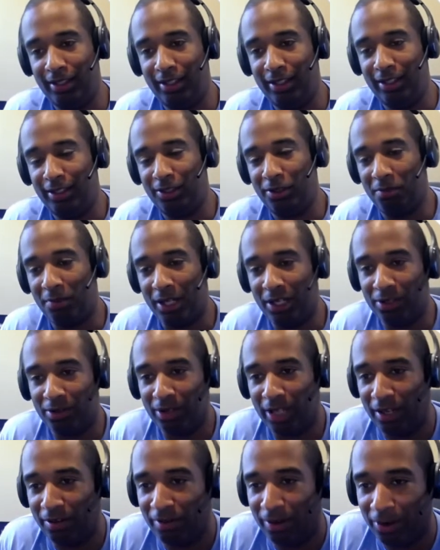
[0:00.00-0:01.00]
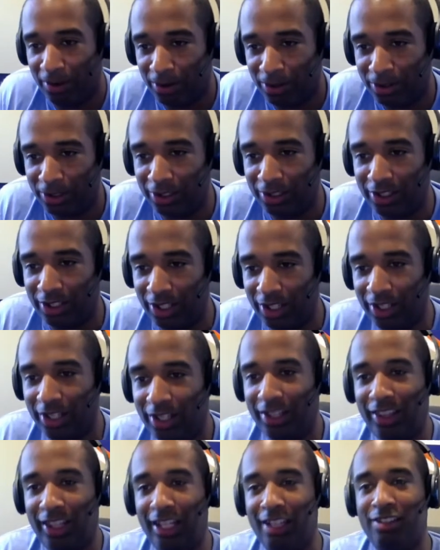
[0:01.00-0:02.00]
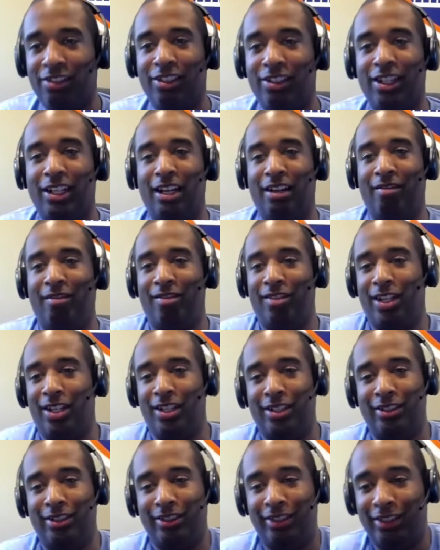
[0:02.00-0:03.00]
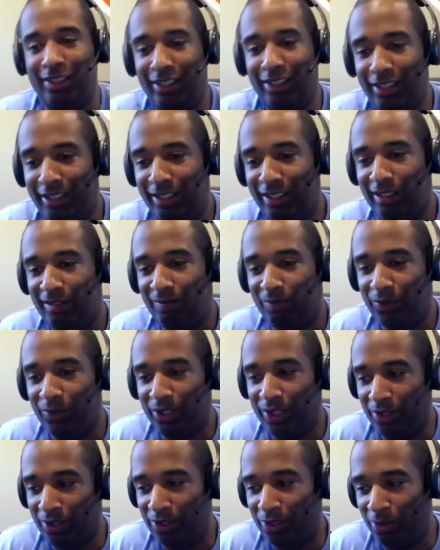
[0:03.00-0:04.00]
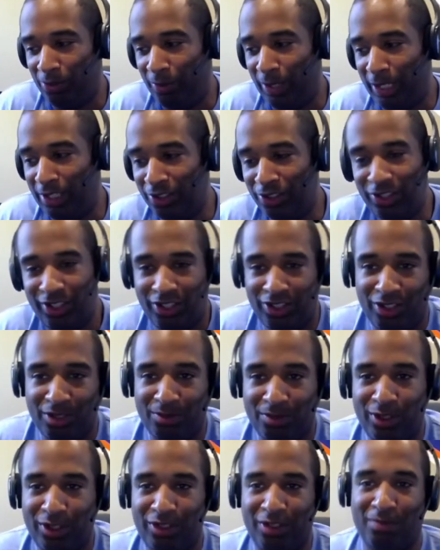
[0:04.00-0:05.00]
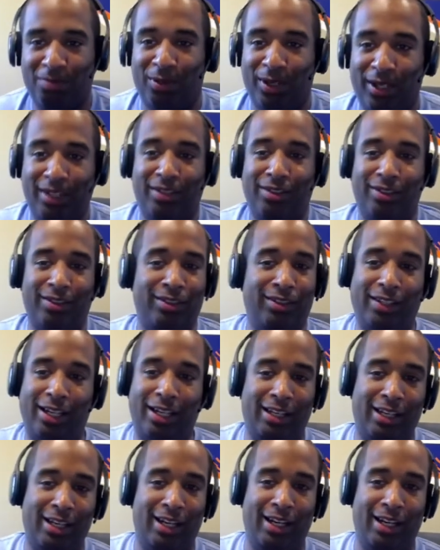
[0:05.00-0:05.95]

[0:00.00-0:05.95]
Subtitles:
No matter all the things that I've done, the way the system is in place is I can't